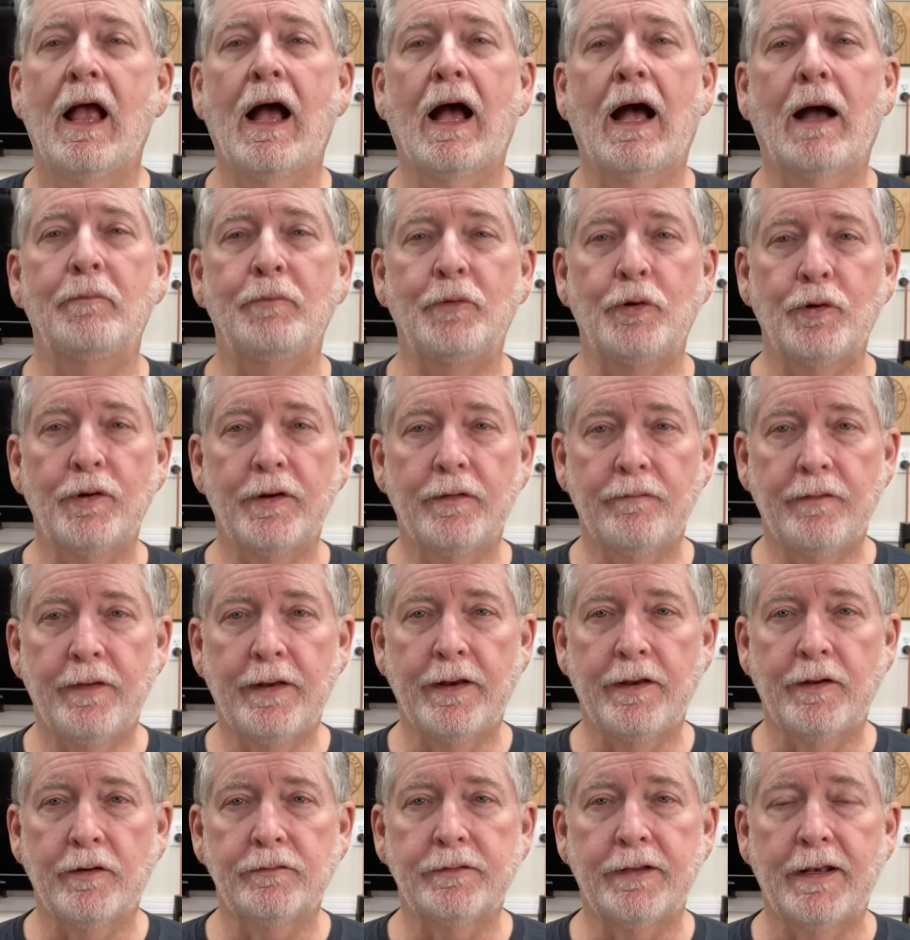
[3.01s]
I'm doing a
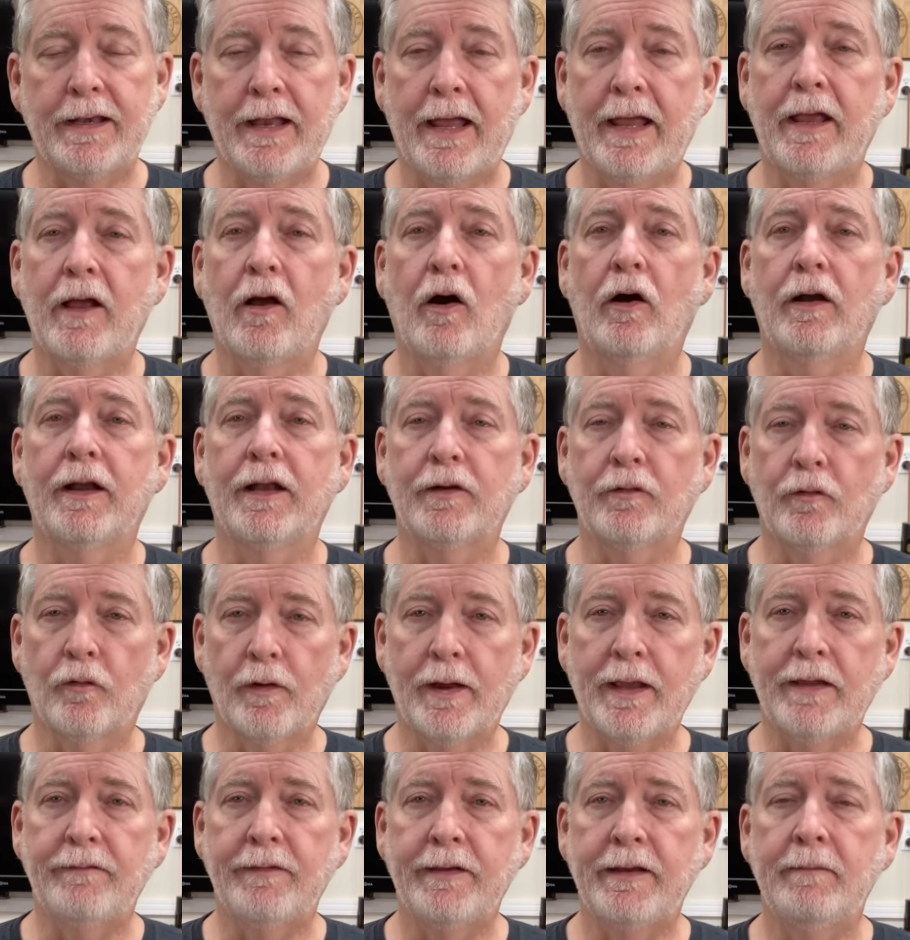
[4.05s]
video today on
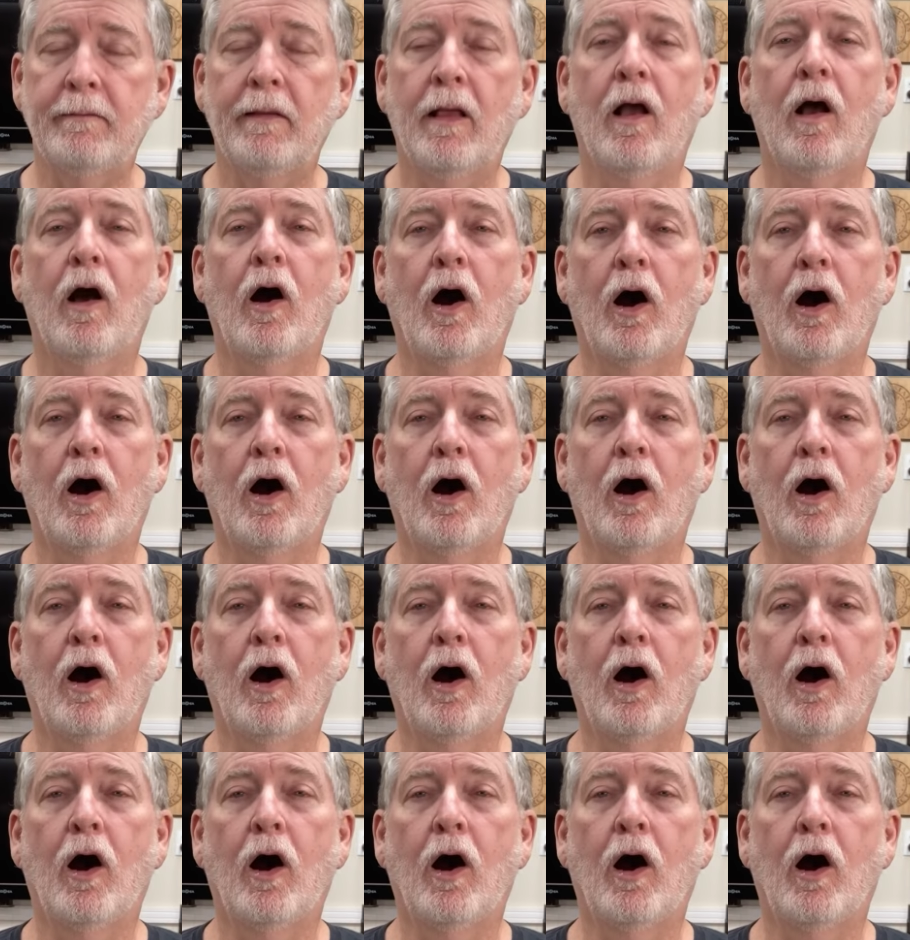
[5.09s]
engraving